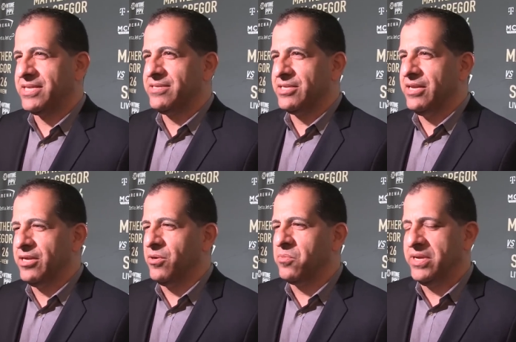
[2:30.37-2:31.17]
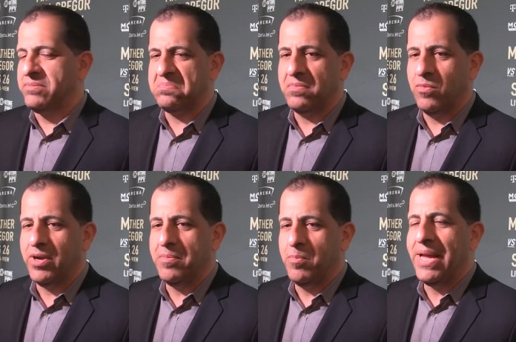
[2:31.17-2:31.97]
because, you know,
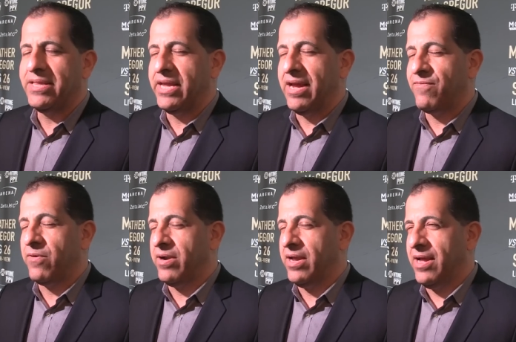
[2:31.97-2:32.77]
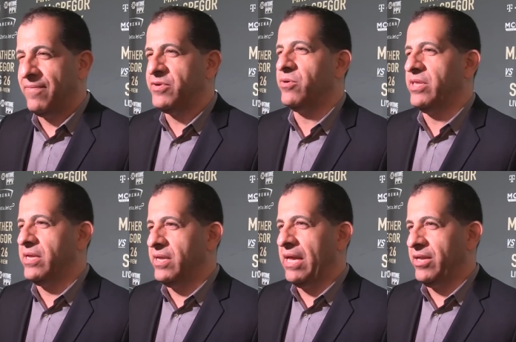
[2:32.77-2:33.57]
we made the effort after
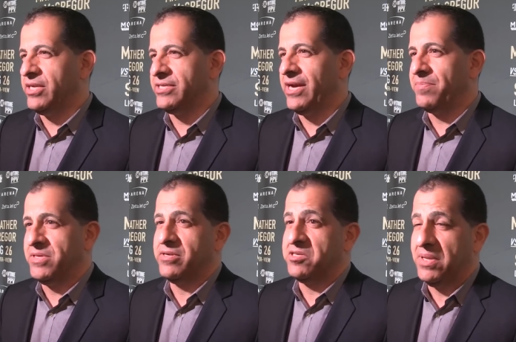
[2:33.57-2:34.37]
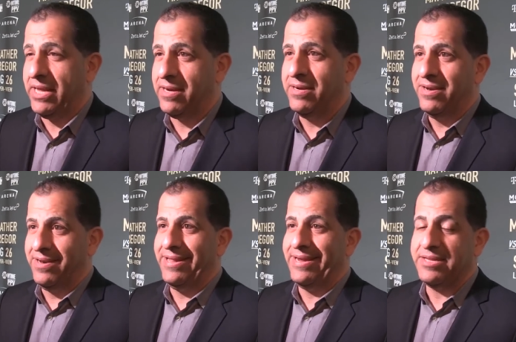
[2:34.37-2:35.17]
the LA stop to explain
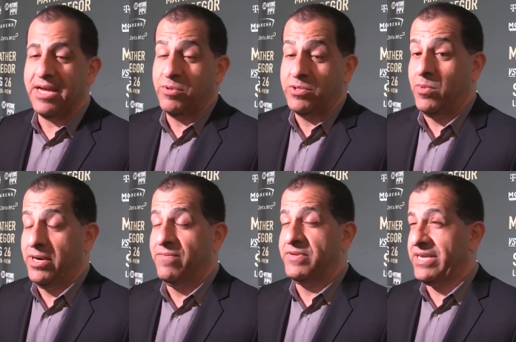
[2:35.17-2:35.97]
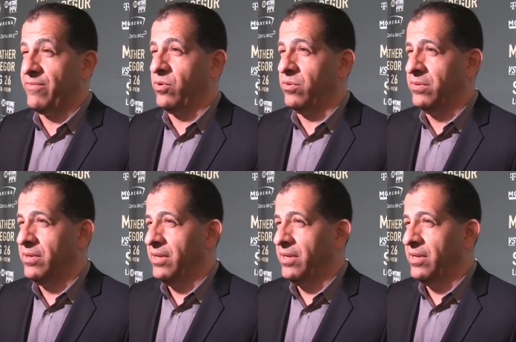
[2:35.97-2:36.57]
that was one of several